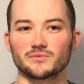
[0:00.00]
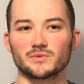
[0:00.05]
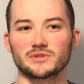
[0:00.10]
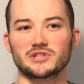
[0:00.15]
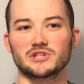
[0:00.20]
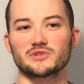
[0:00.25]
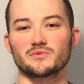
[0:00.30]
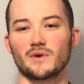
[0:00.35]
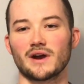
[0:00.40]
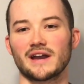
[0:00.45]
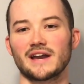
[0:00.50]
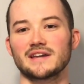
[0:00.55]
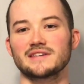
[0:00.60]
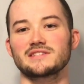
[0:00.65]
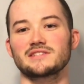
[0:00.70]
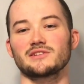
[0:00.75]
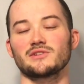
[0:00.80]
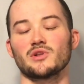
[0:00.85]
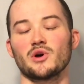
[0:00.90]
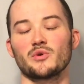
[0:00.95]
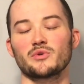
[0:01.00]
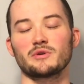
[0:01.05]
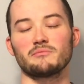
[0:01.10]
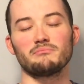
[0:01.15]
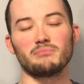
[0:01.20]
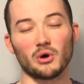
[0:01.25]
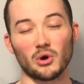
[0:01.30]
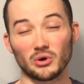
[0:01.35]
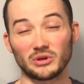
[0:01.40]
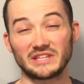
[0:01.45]
which is why I still own a
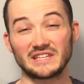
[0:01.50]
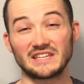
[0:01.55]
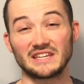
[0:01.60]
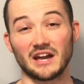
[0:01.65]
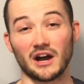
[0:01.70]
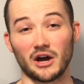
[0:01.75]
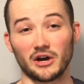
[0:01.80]
bulky